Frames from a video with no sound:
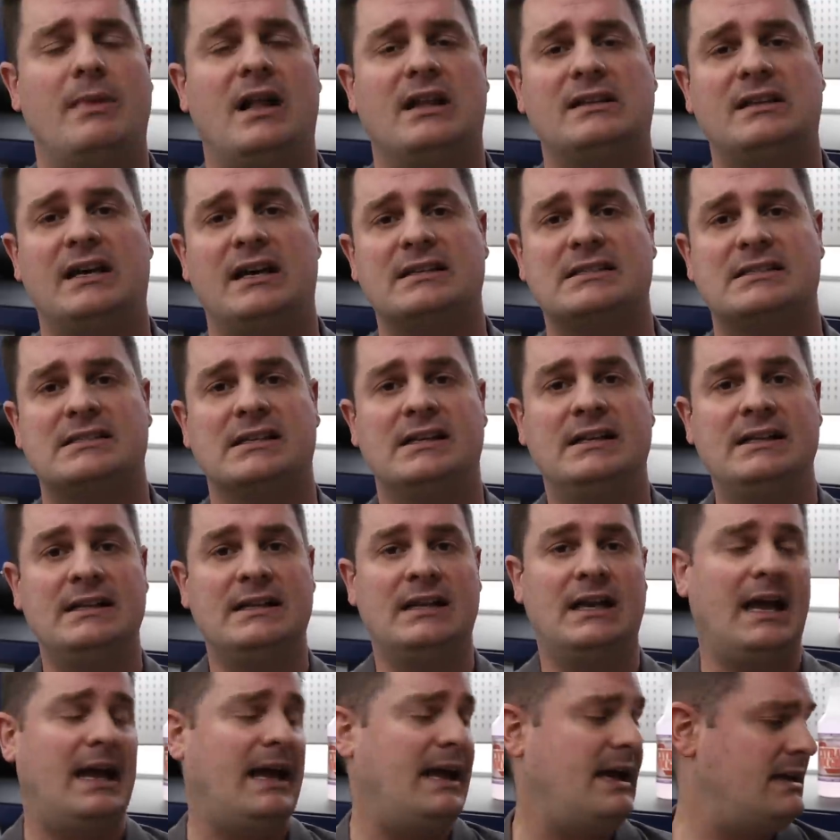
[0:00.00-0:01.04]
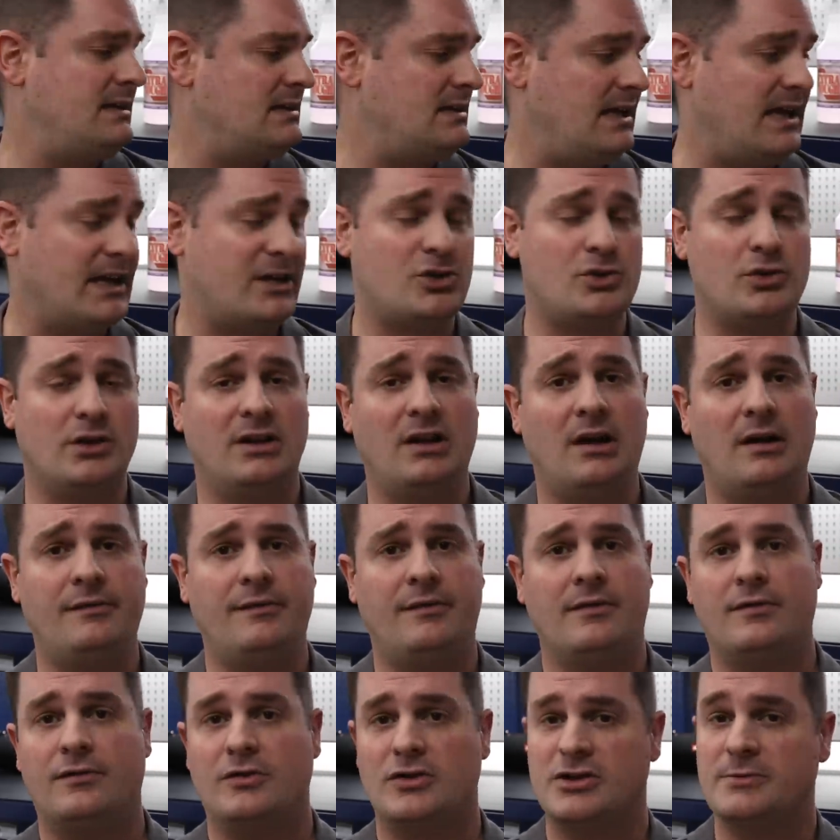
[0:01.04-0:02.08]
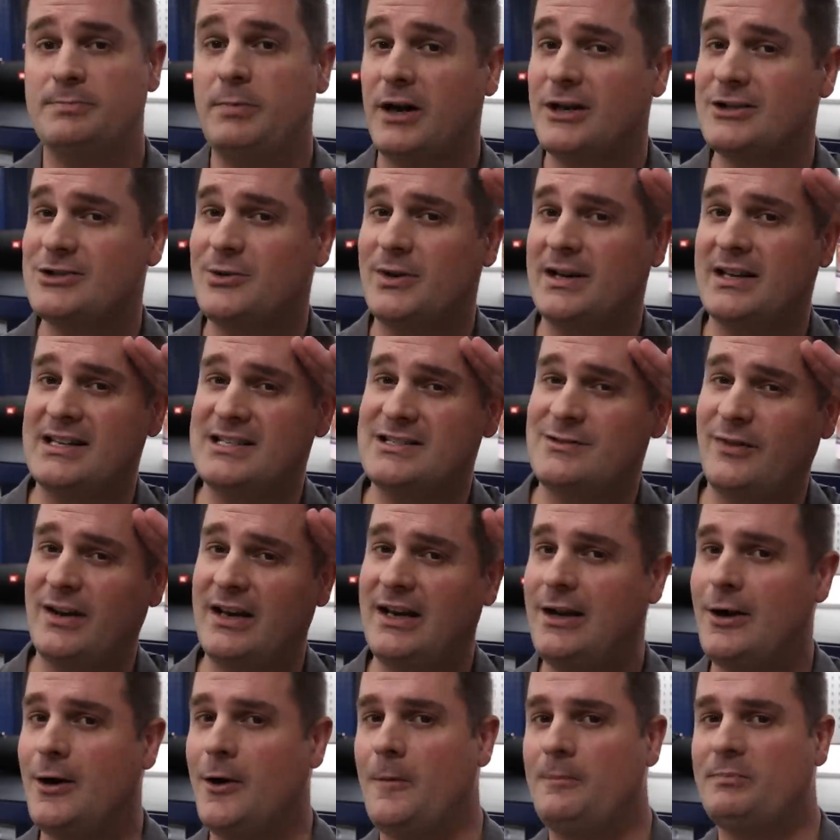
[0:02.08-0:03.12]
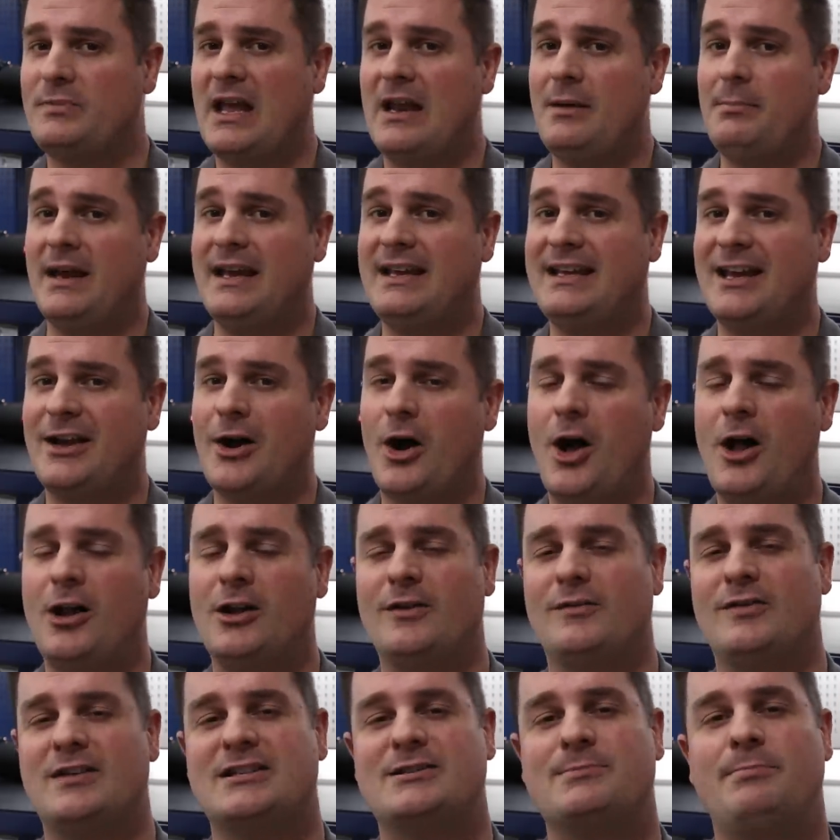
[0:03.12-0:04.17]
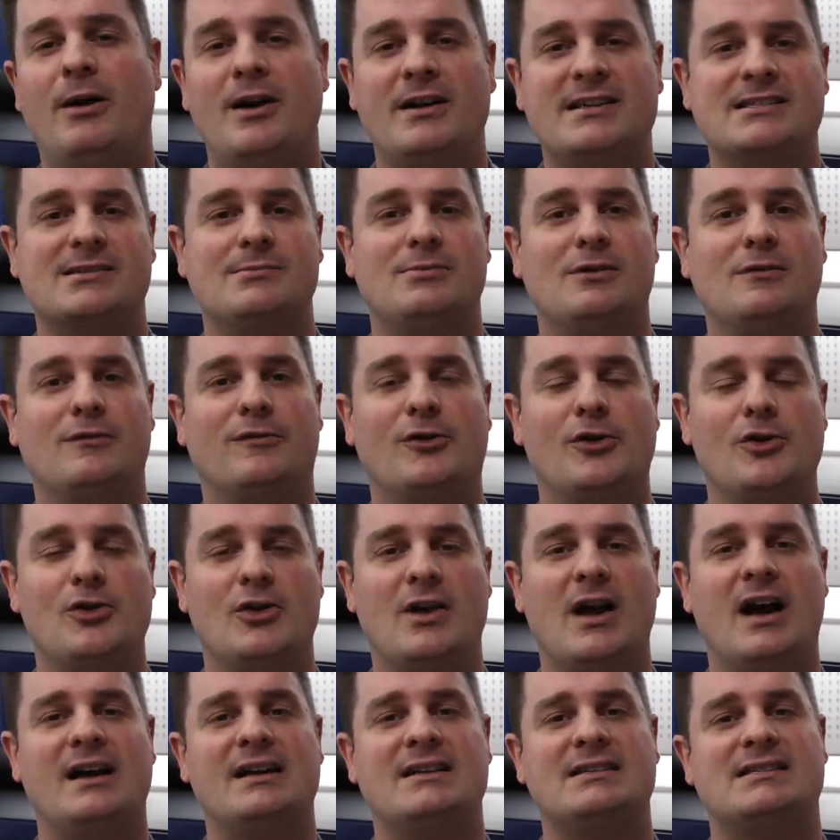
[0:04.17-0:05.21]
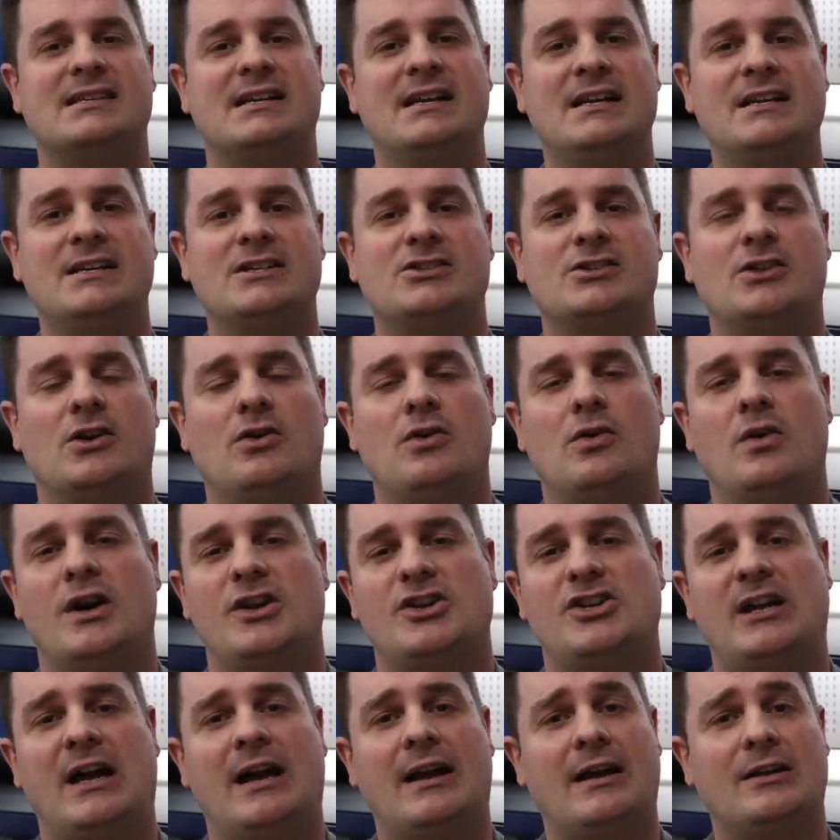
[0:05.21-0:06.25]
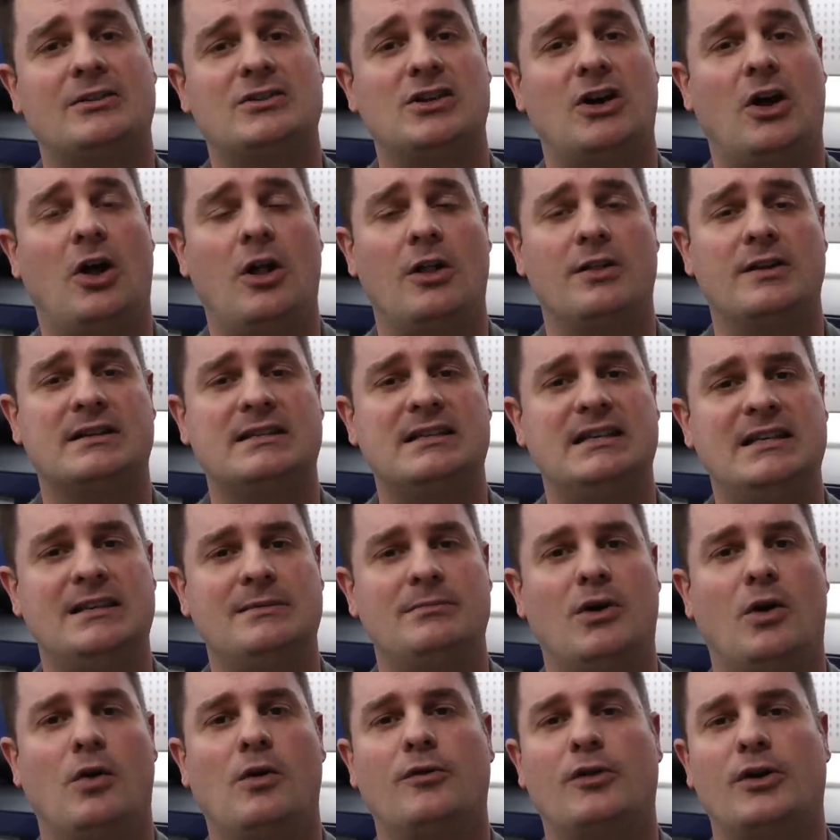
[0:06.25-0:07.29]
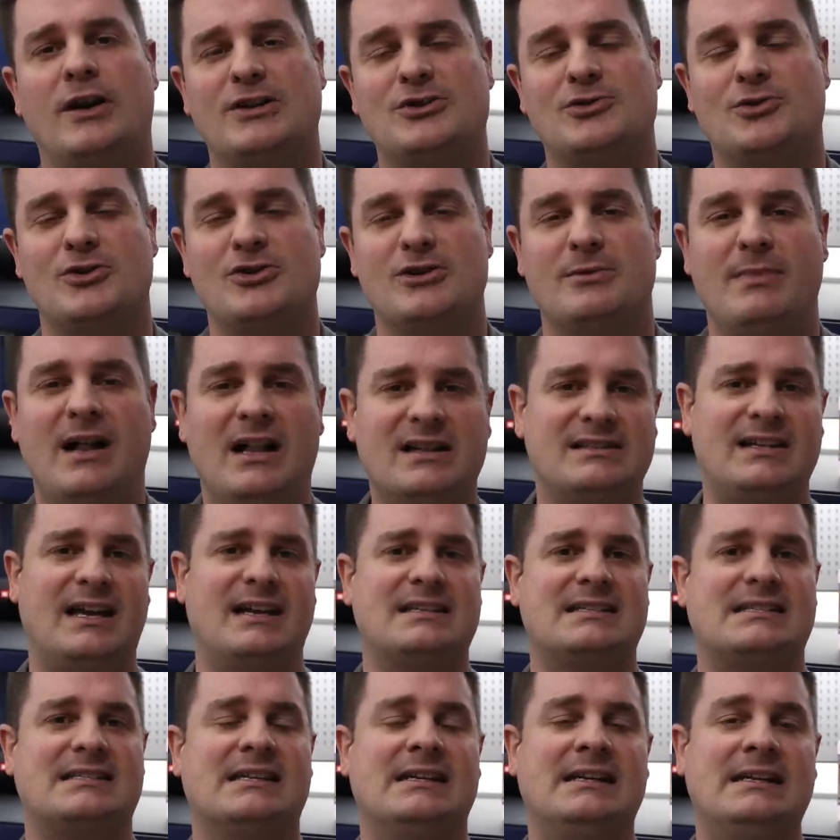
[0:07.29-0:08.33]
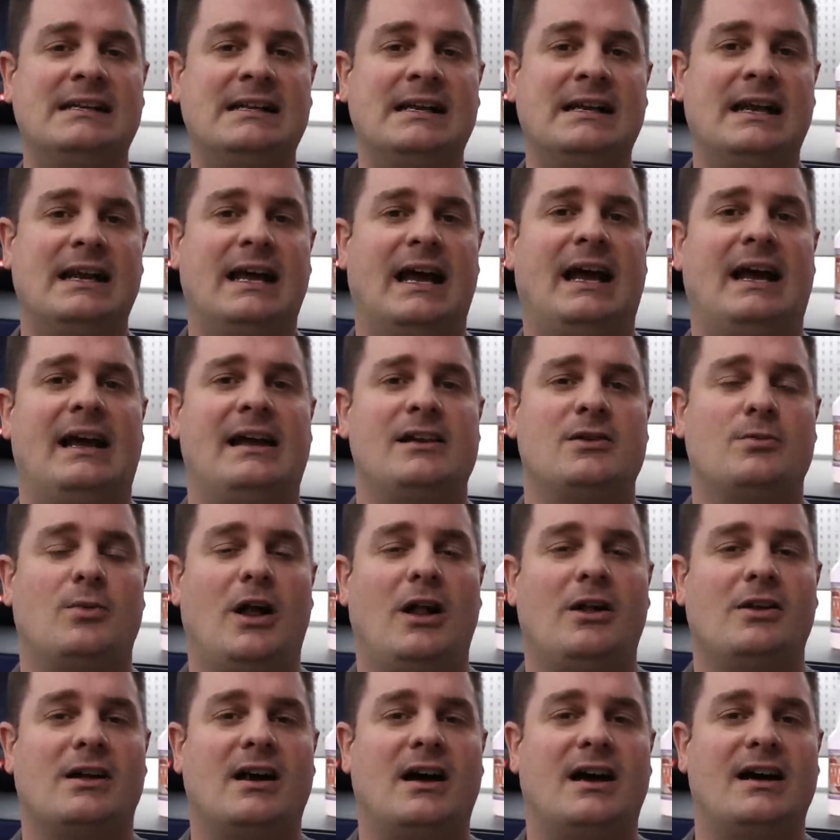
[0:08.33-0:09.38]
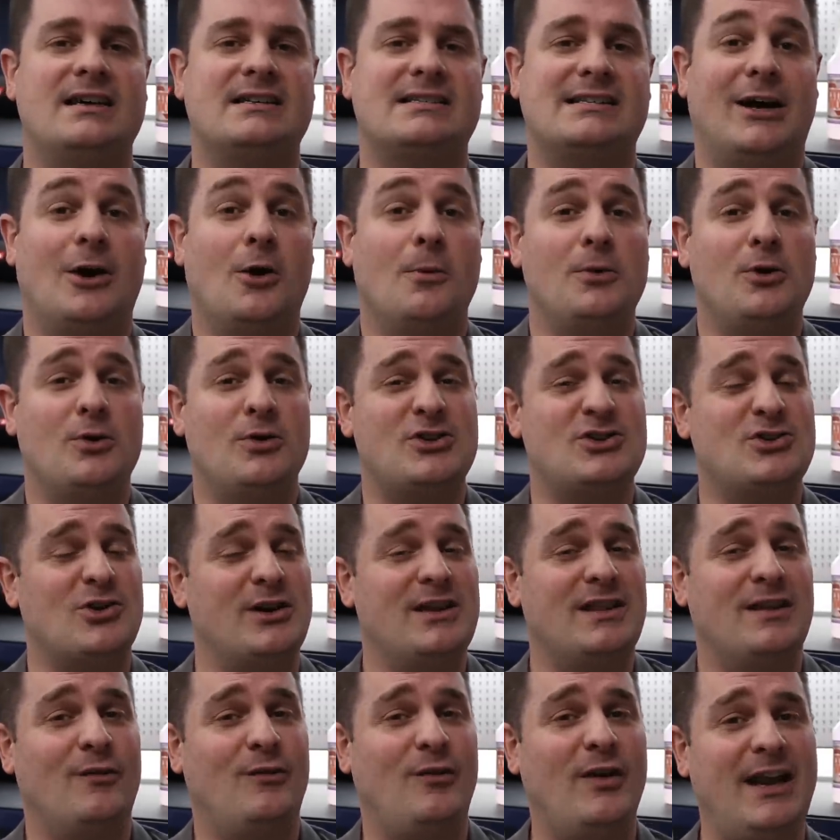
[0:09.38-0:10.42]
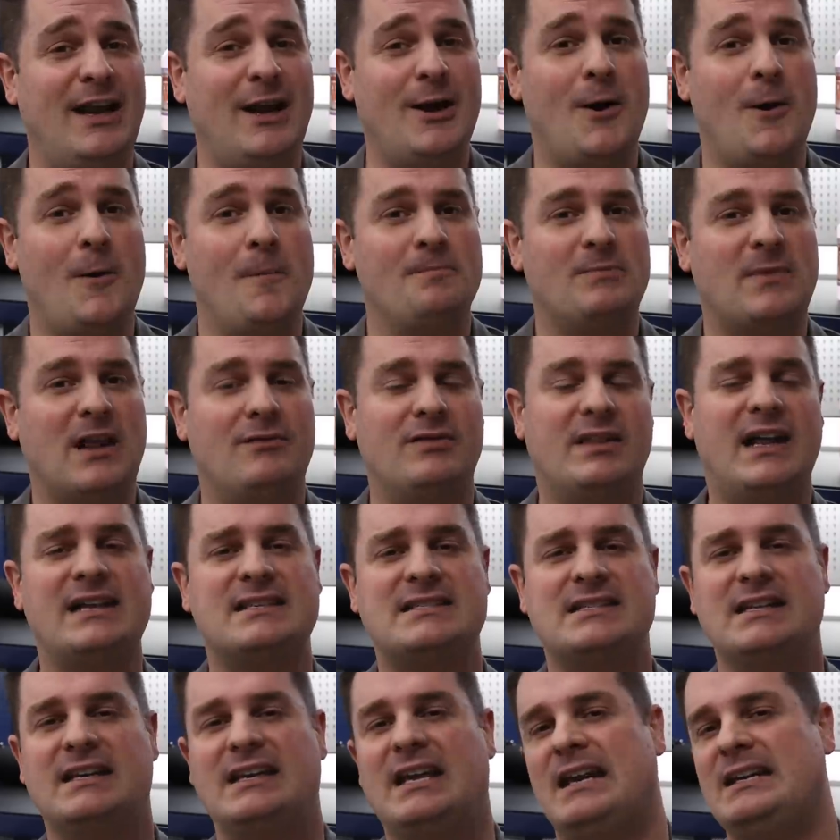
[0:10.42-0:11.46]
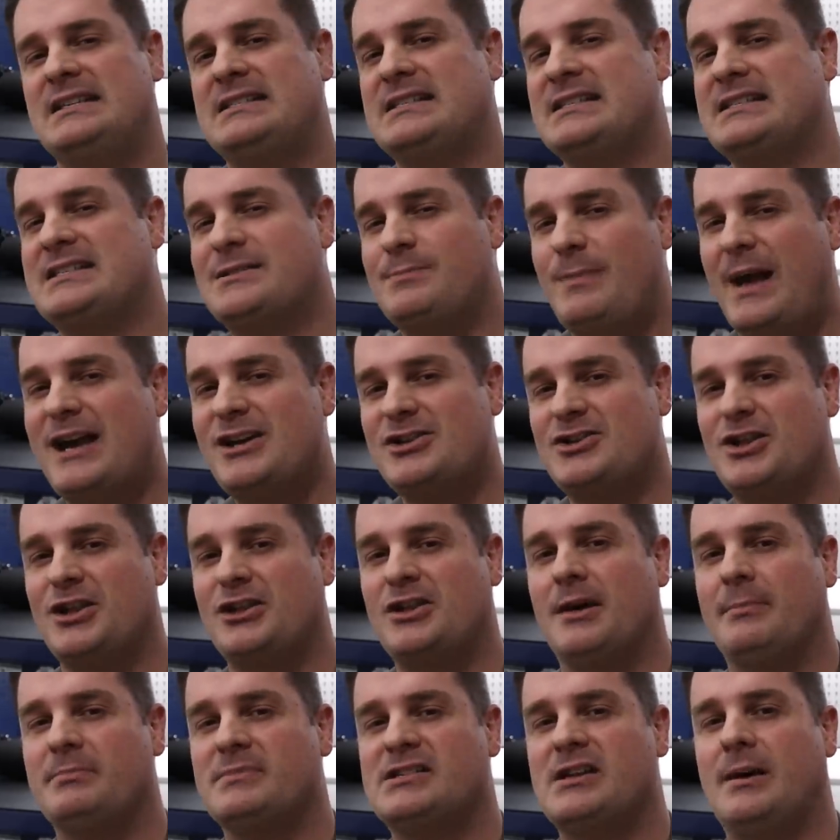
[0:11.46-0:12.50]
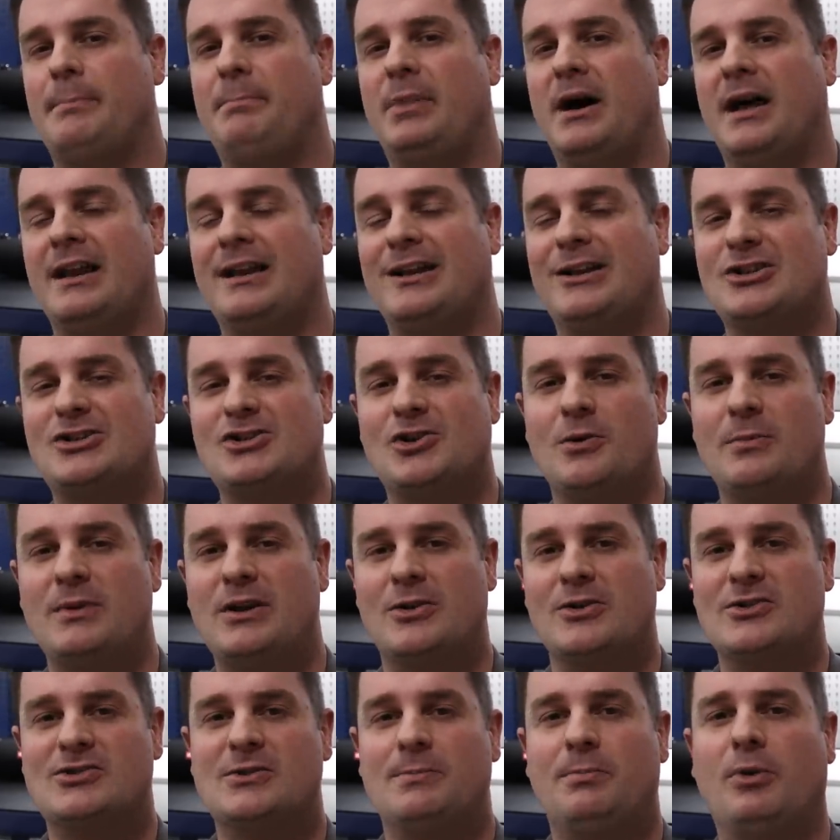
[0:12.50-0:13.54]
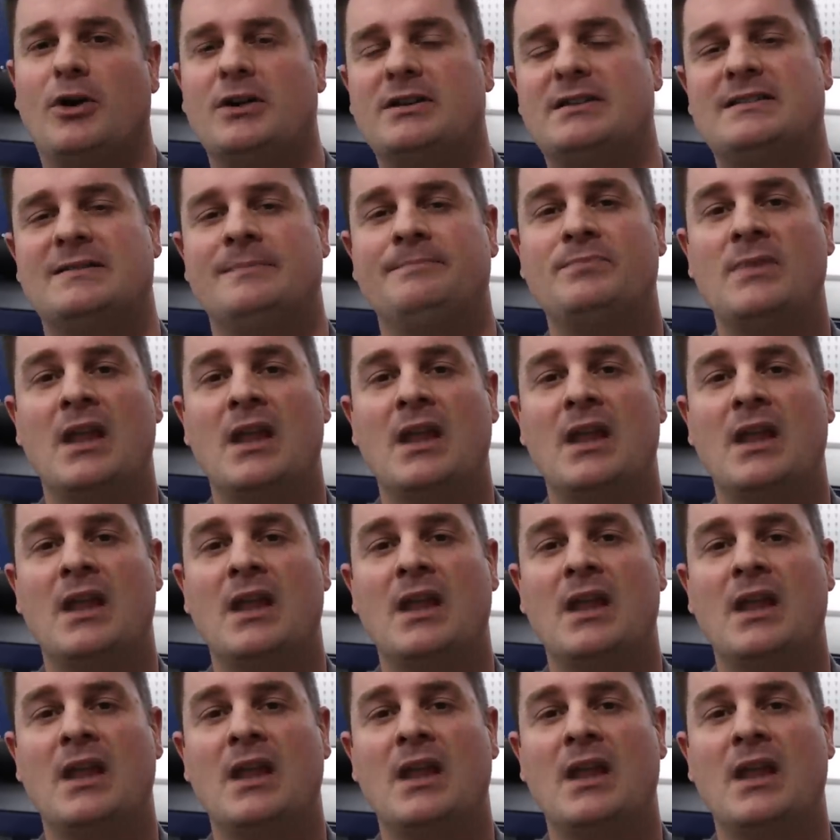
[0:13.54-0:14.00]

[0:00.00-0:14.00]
Meltex and Extra Tough for sponsoring this video and making all of this possible for you guys. So shout out to all the team over at Georgia Meltex. And well, guys, I hope you enjoyed the video. If that's the case, smash the thumbs up button to show me your support.